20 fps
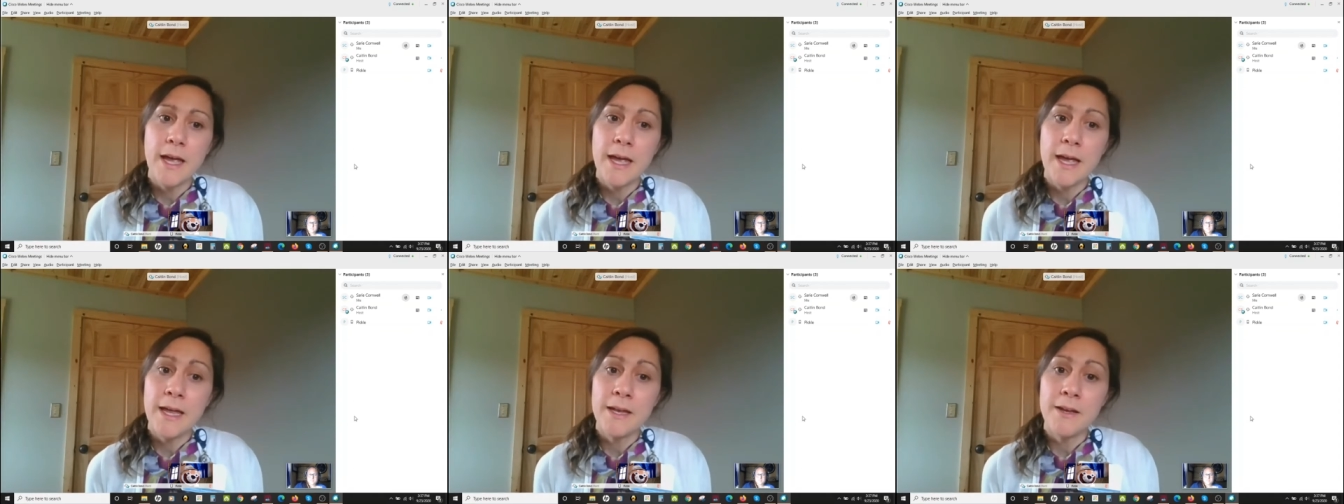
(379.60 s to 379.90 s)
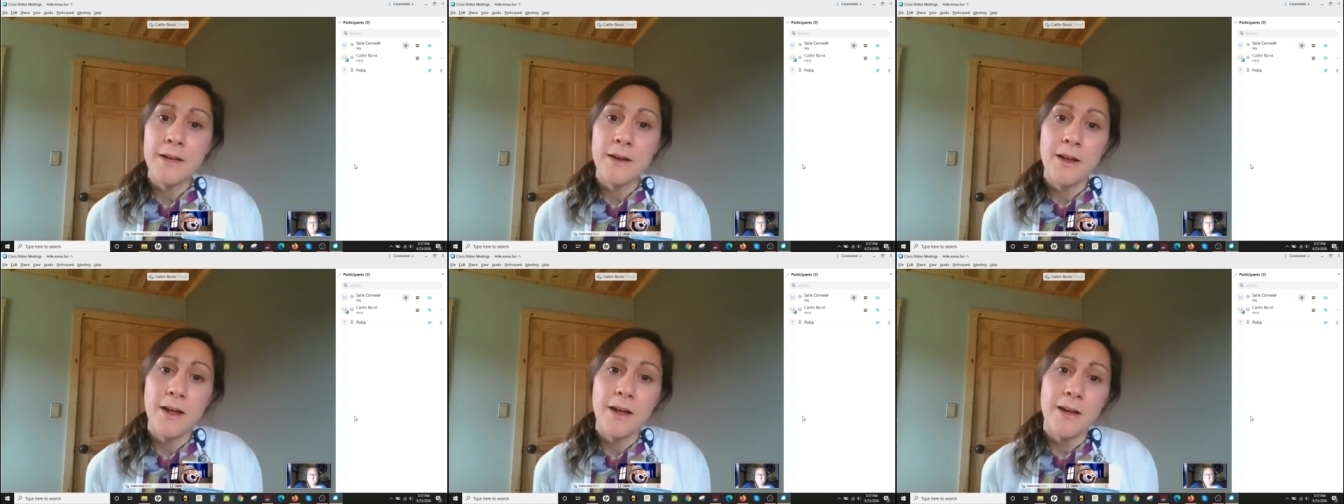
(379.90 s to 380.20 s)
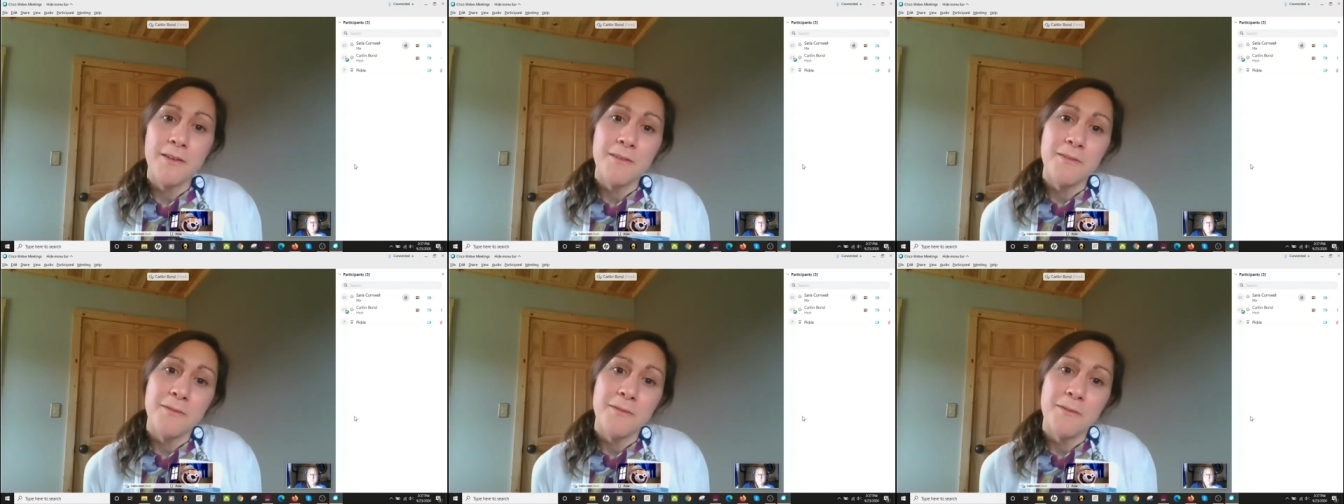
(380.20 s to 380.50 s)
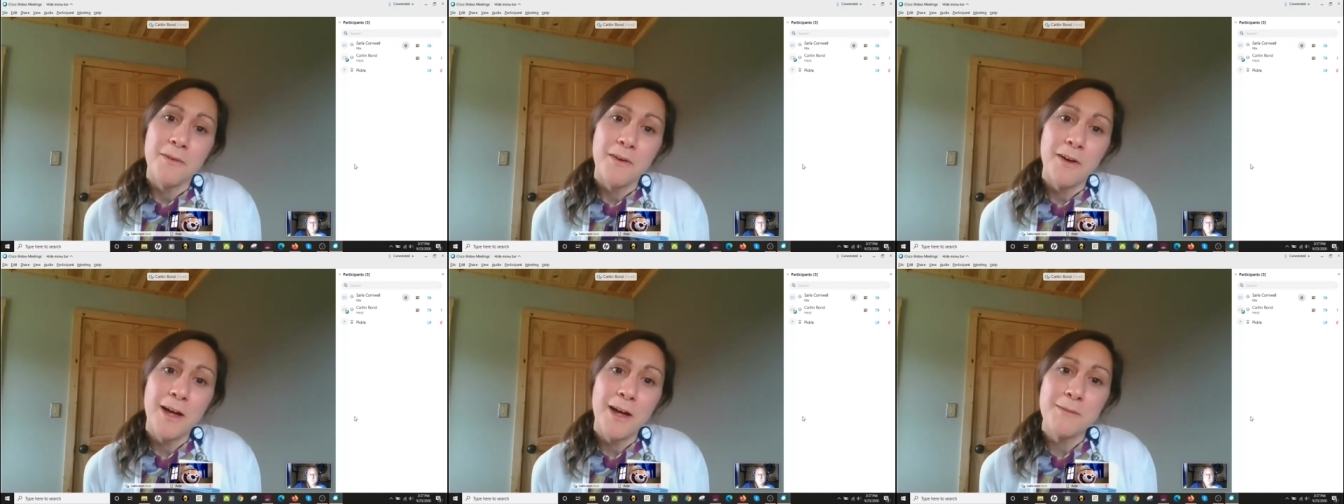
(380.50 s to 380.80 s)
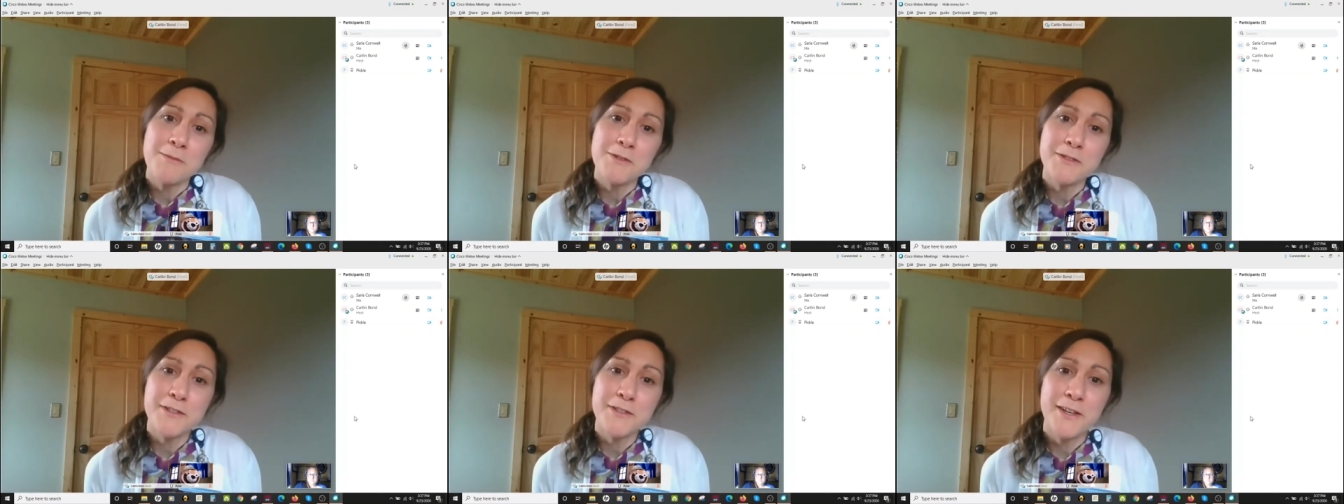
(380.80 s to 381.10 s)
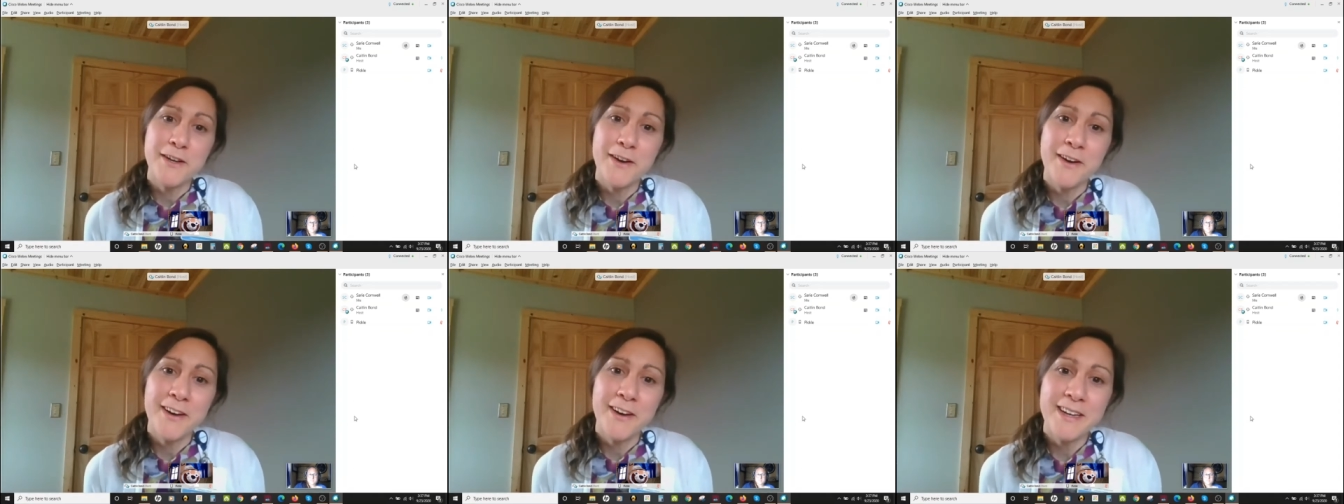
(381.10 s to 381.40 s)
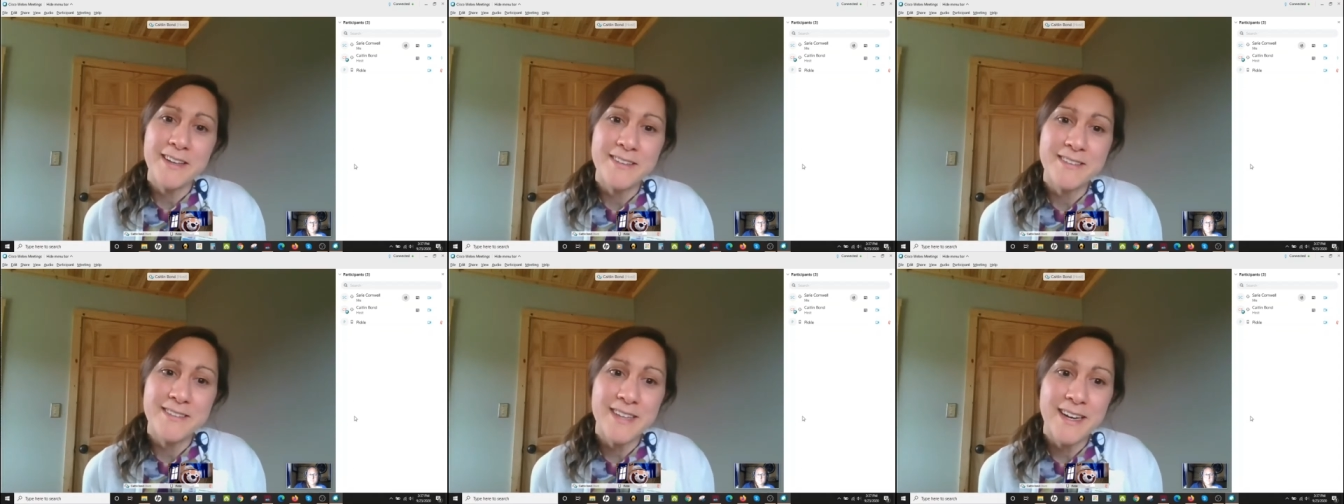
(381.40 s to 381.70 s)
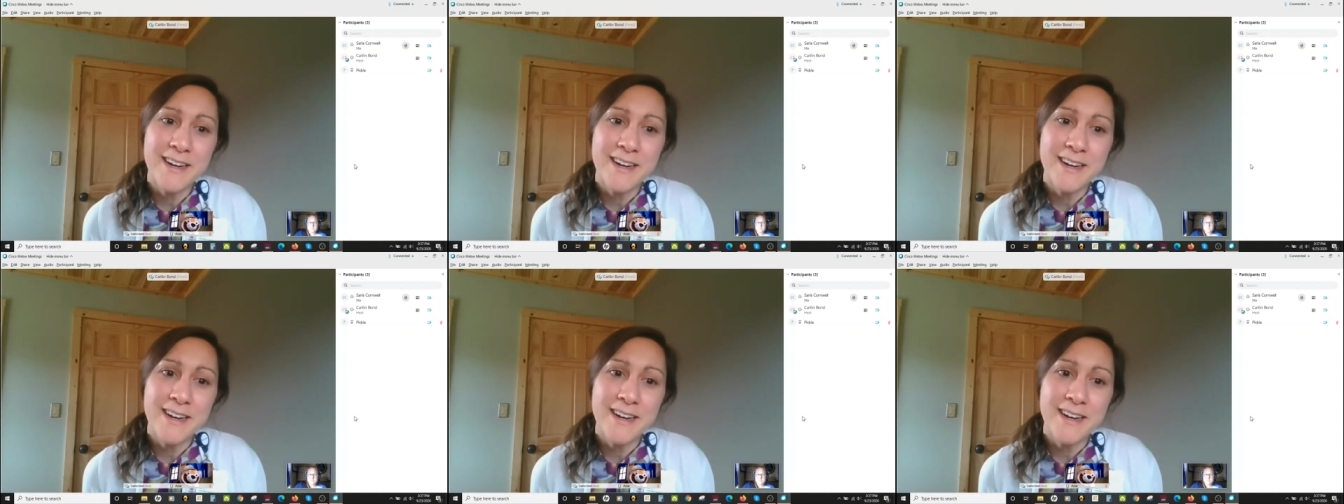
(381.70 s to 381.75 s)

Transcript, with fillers: And I'm just curious,